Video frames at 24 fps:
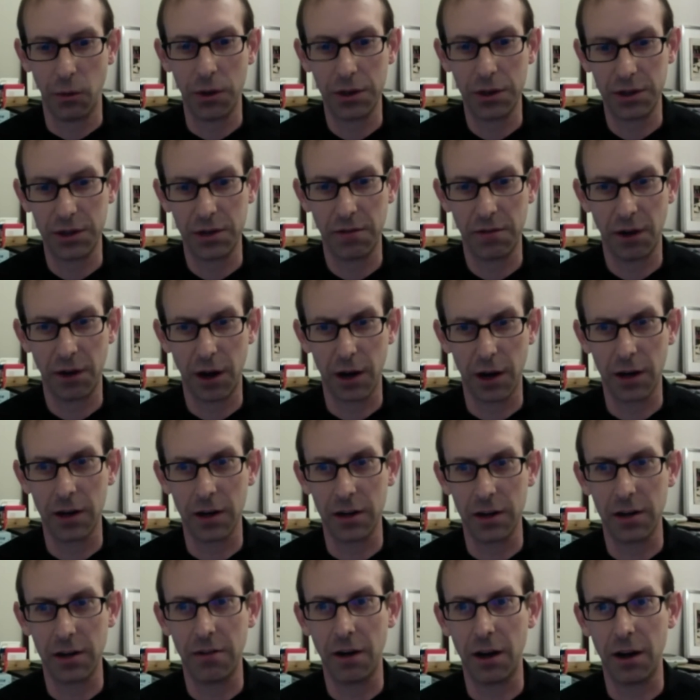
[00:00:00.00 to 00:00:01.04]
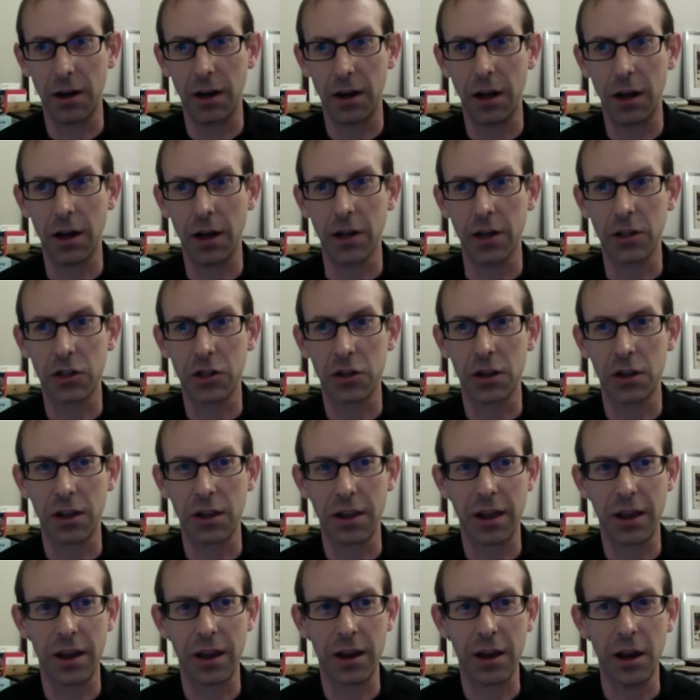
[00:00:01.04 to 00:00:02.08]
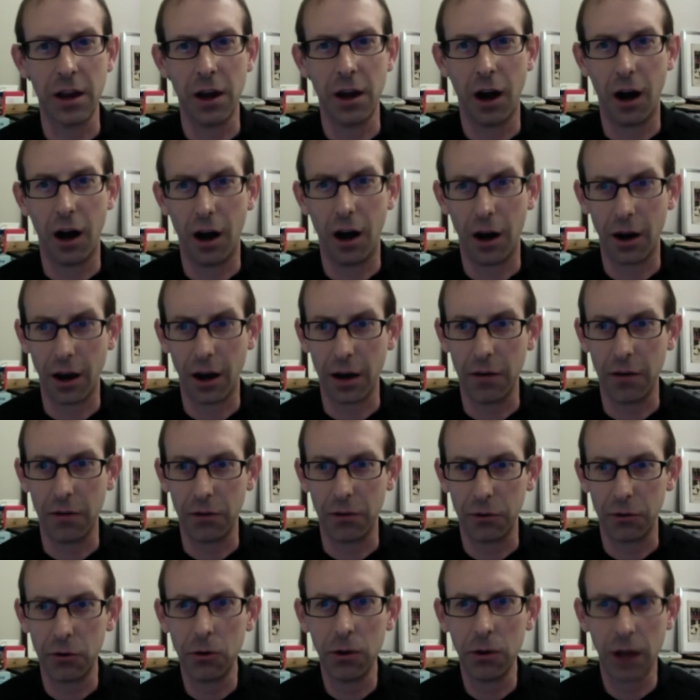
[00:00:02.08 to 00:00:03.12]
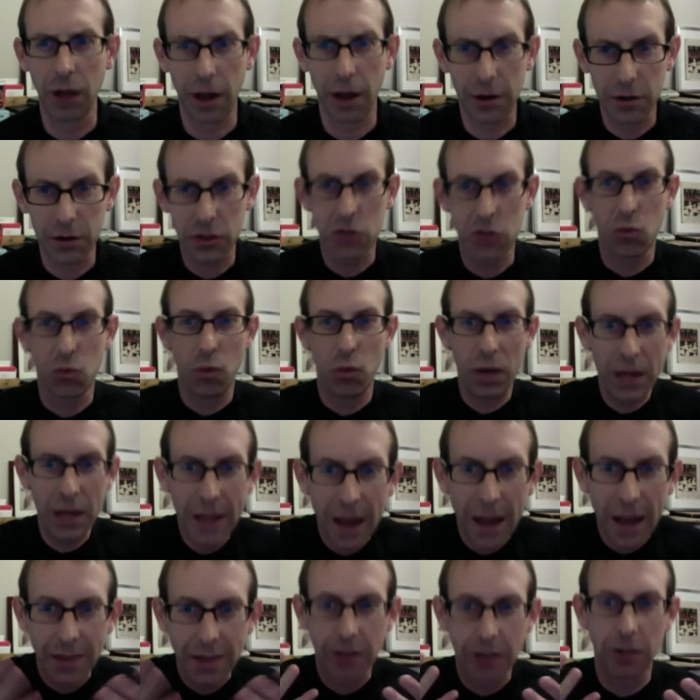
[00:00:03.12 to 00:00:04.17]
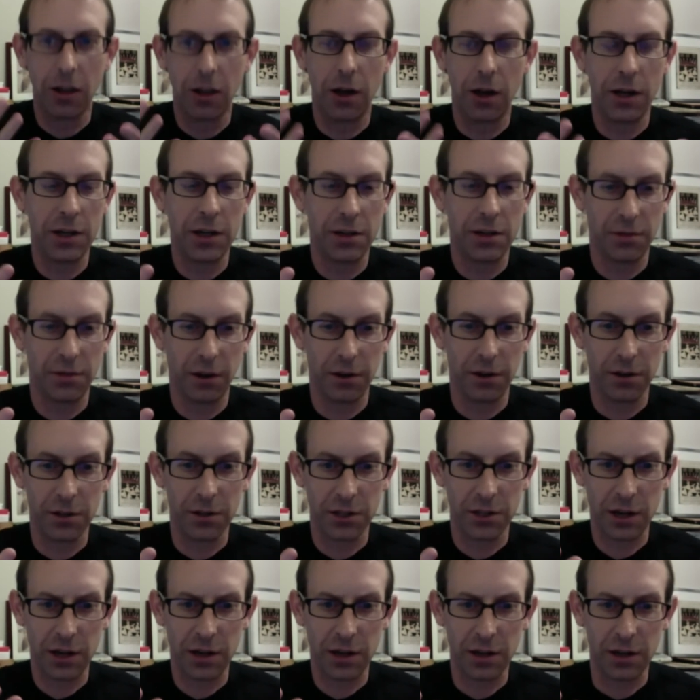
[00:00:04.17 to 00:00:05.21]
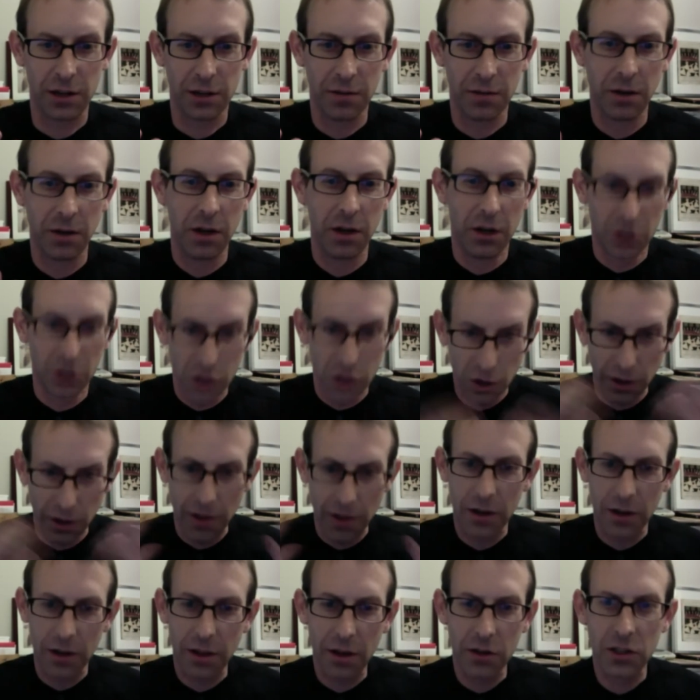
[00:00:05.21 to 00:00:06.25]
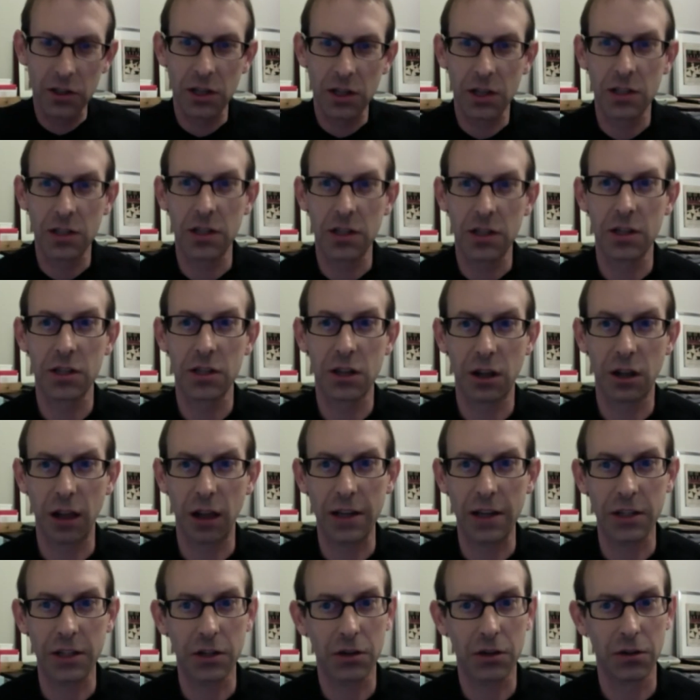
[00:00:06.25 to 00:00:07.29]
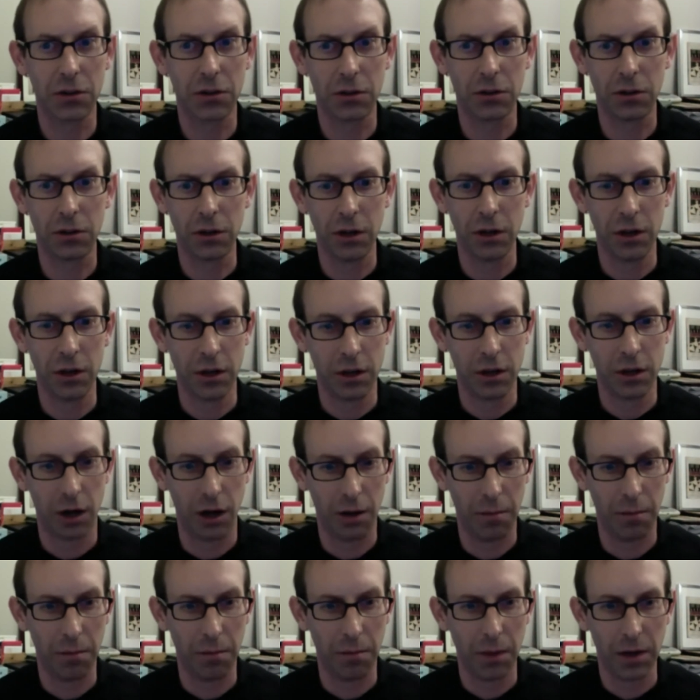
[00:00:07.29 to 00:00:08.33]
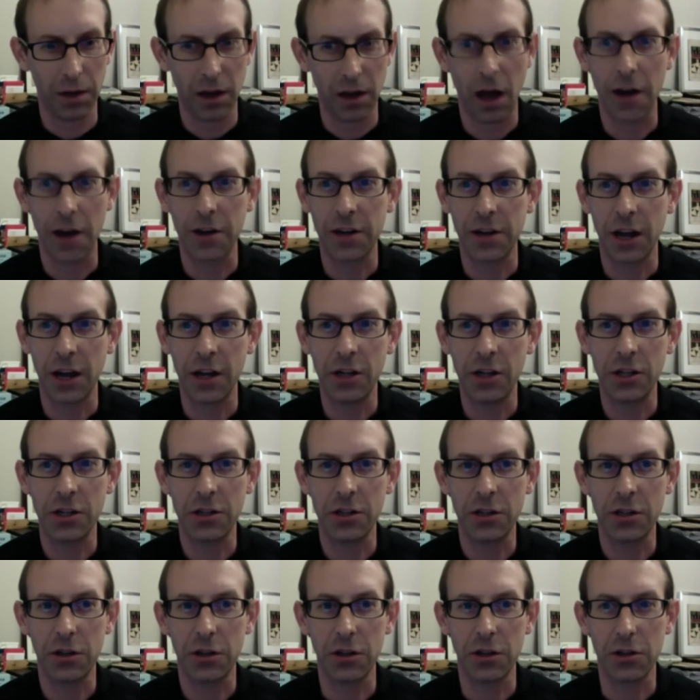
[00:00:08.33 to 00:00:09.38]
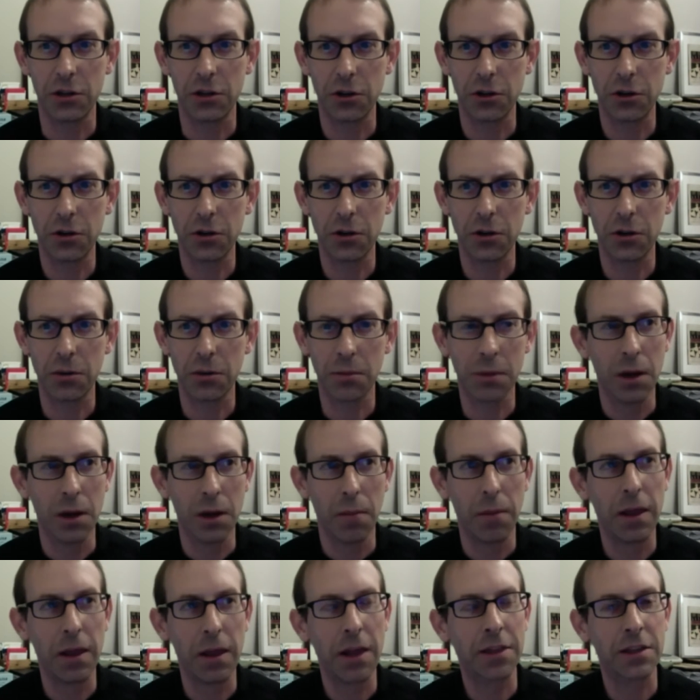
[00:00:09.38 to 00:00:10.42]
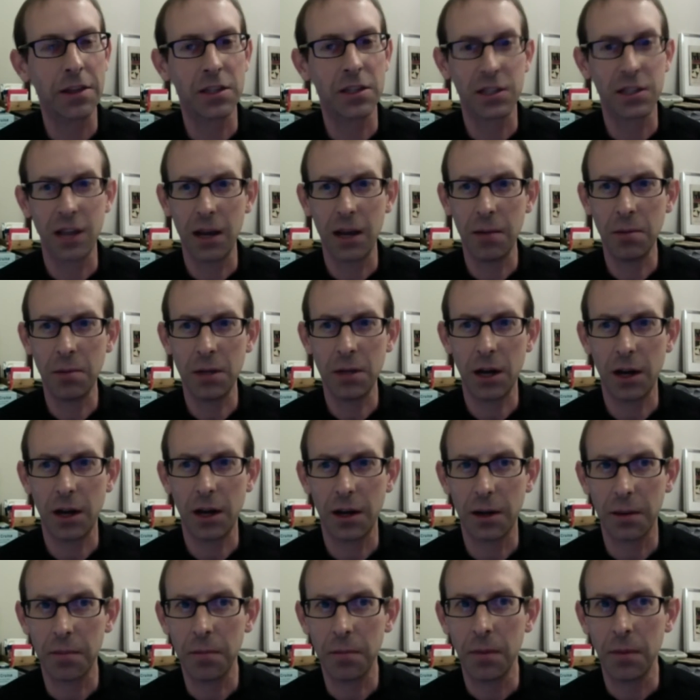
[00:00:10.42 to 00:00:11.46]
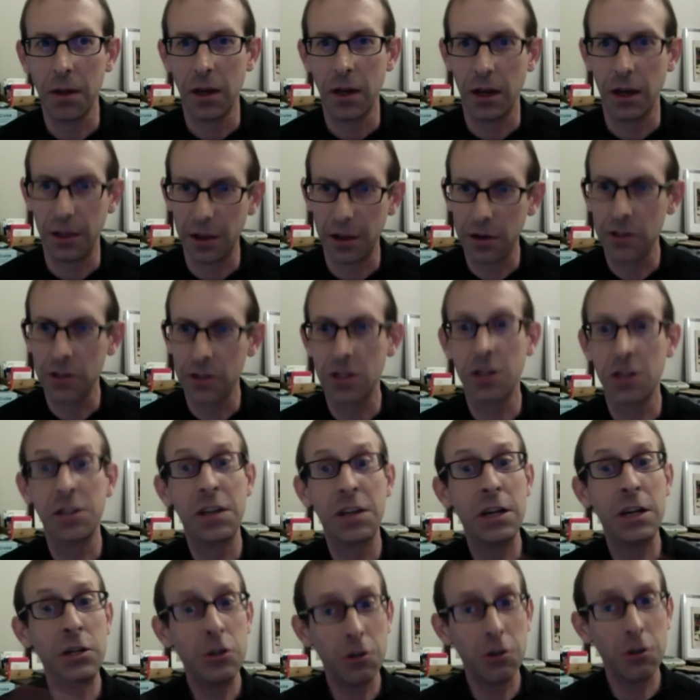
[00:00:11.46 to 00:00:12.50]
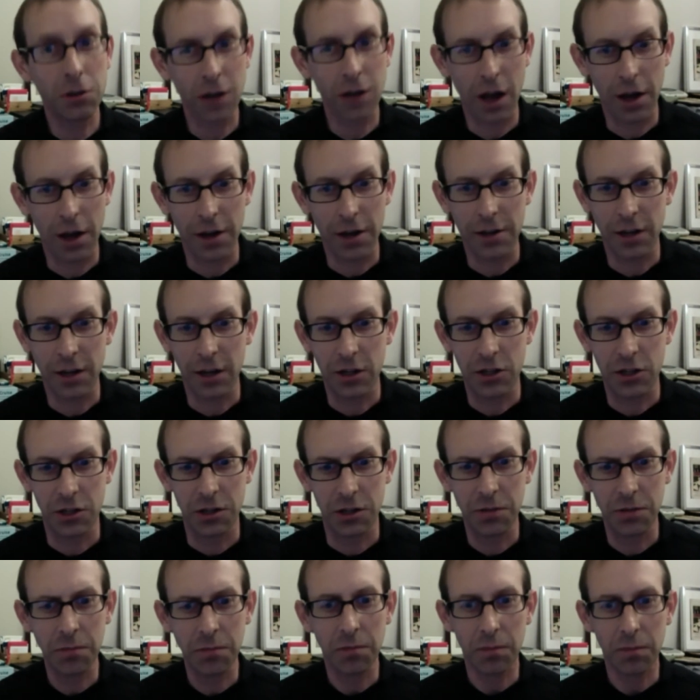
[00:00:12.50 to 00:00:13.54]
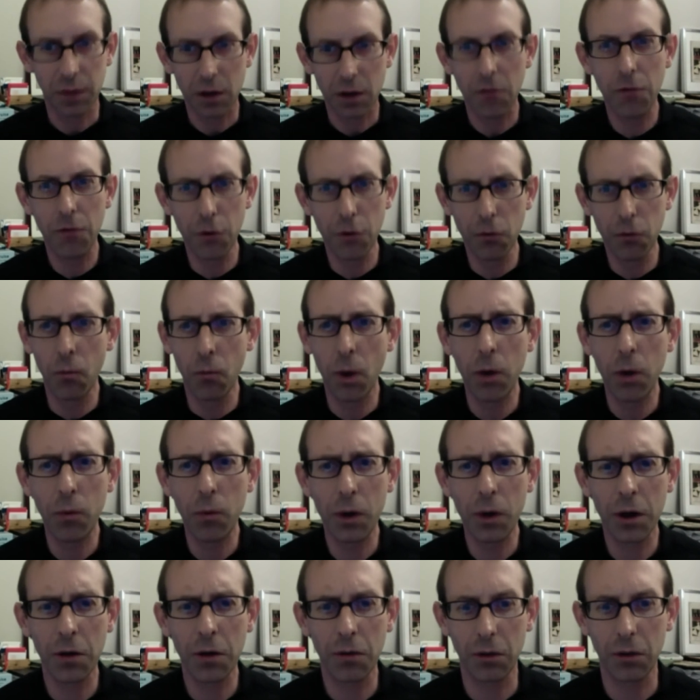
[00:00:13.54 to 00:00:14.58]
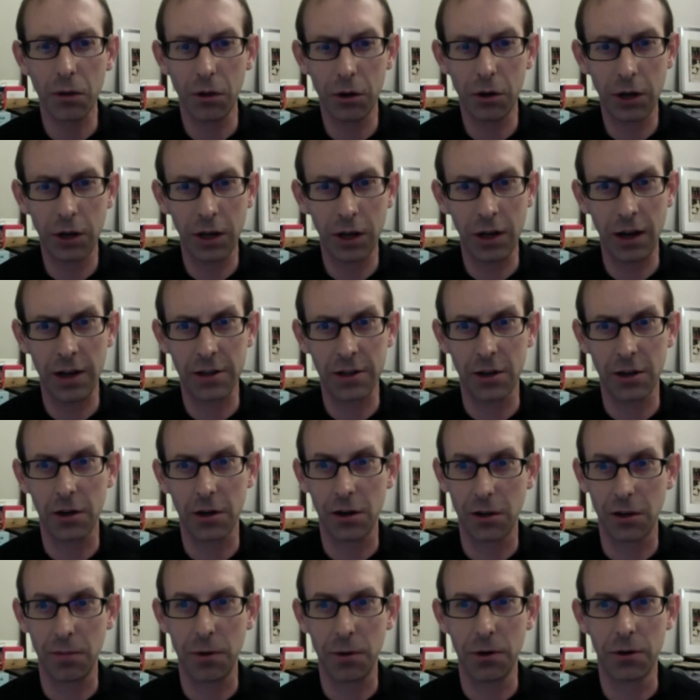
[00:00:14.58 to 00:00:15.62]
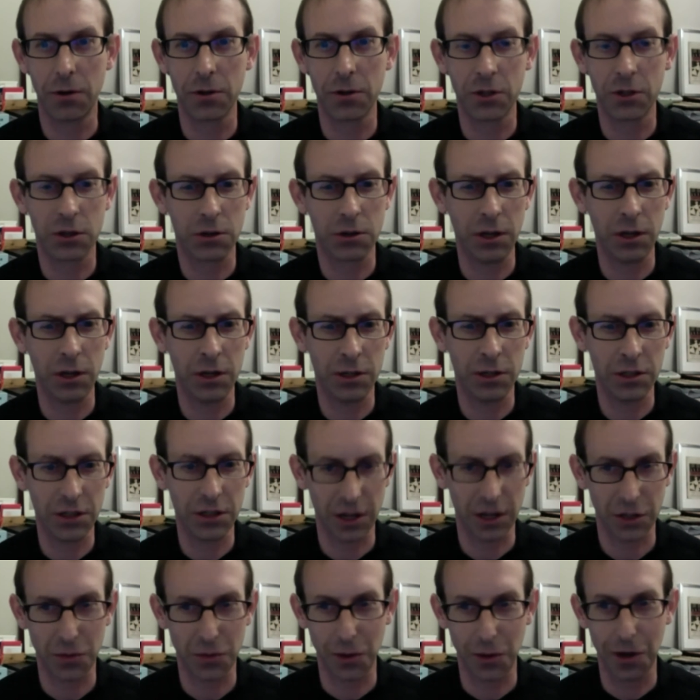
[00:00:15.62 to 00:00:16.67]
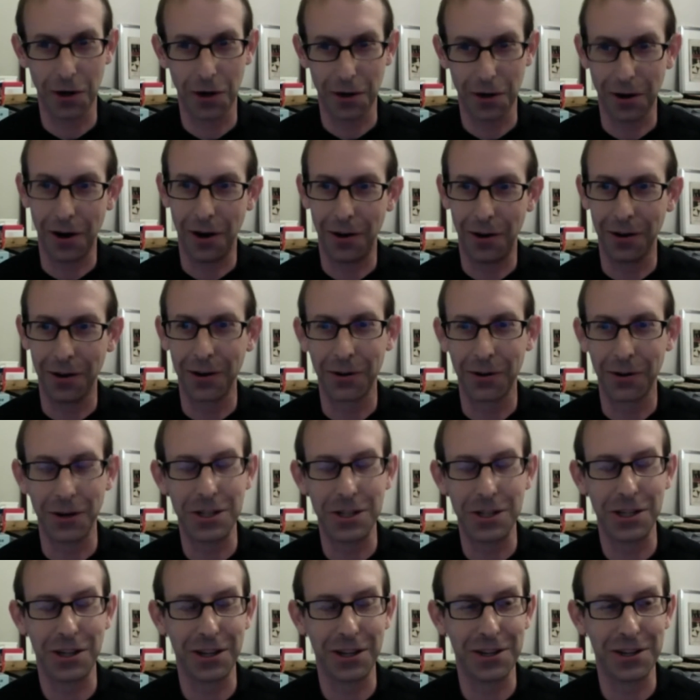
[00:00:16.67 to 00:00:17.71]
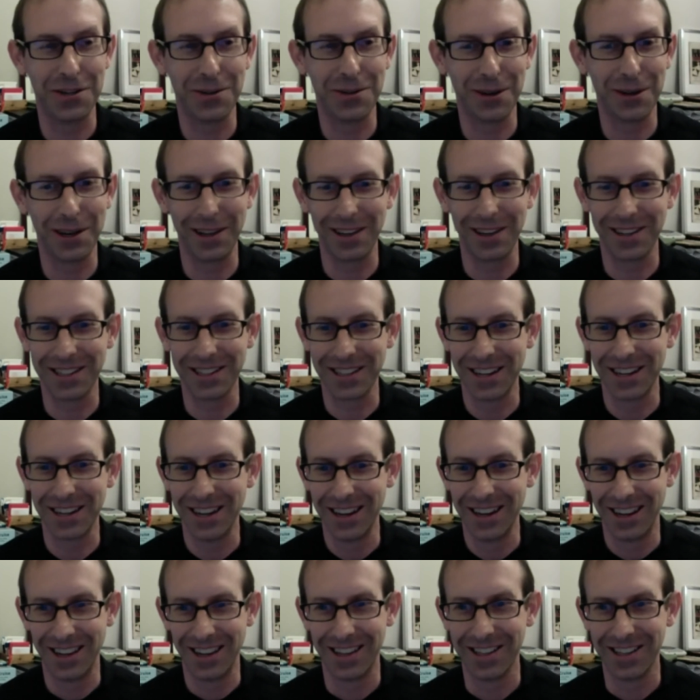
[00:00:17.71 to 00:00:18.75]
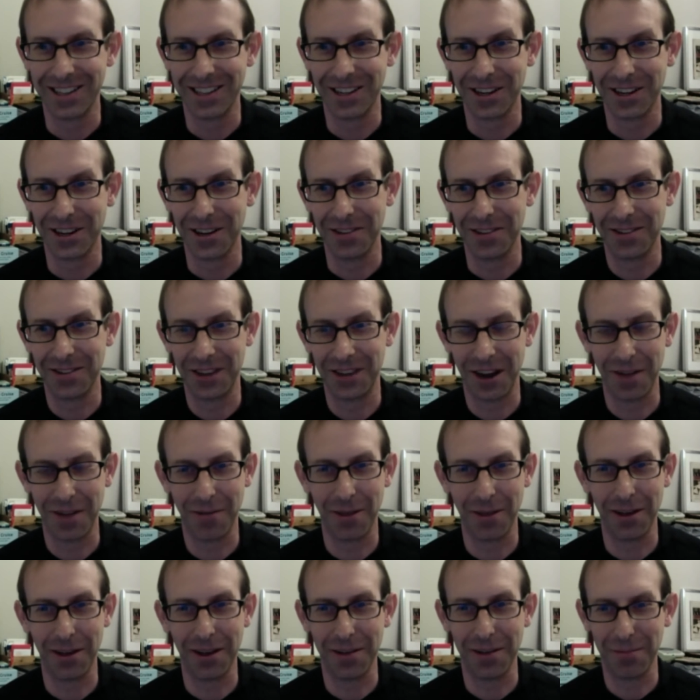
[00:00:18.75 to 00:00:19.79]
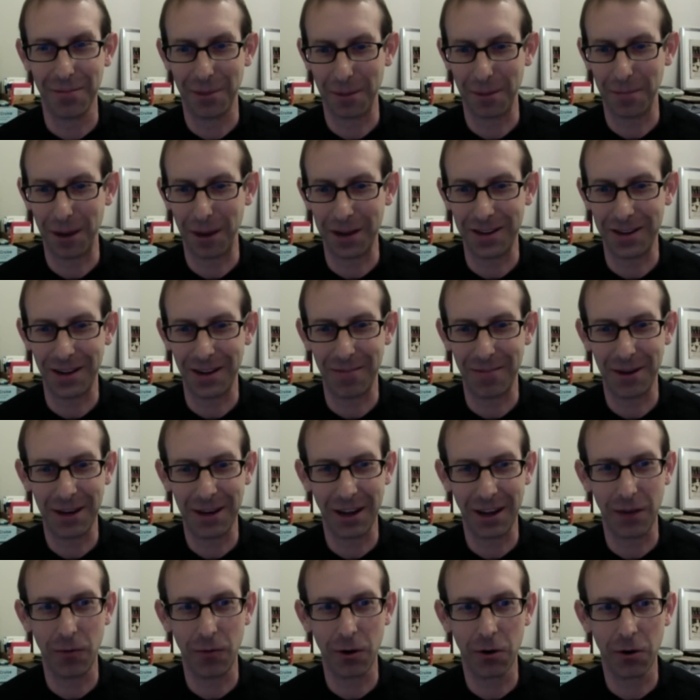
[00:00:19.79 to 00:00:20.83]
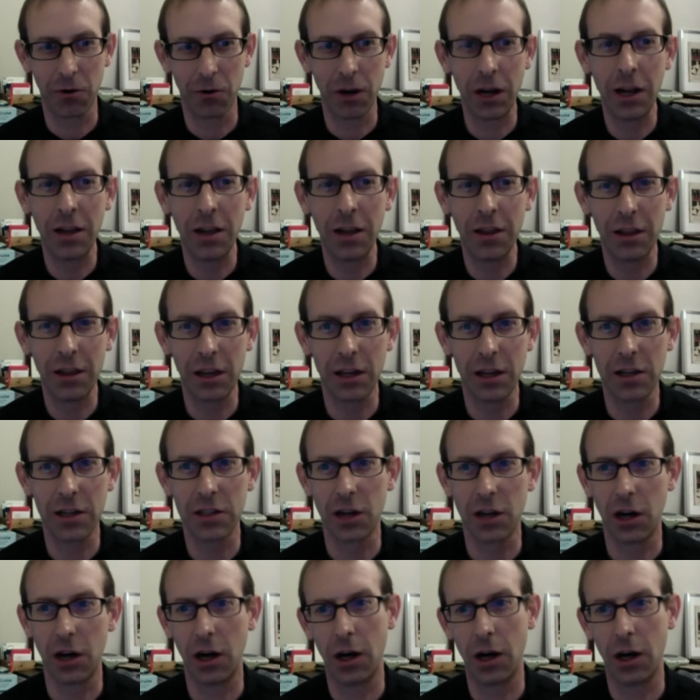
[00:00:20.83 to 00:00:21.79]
divine light, so that they are, and through letters we get the light of understanding. So there's this classical connotation to the term, but at the same time there's the digital connotation for when we are looking at our computer screens, as we are all increasingly doing in this time of the pandemic, and we're reading things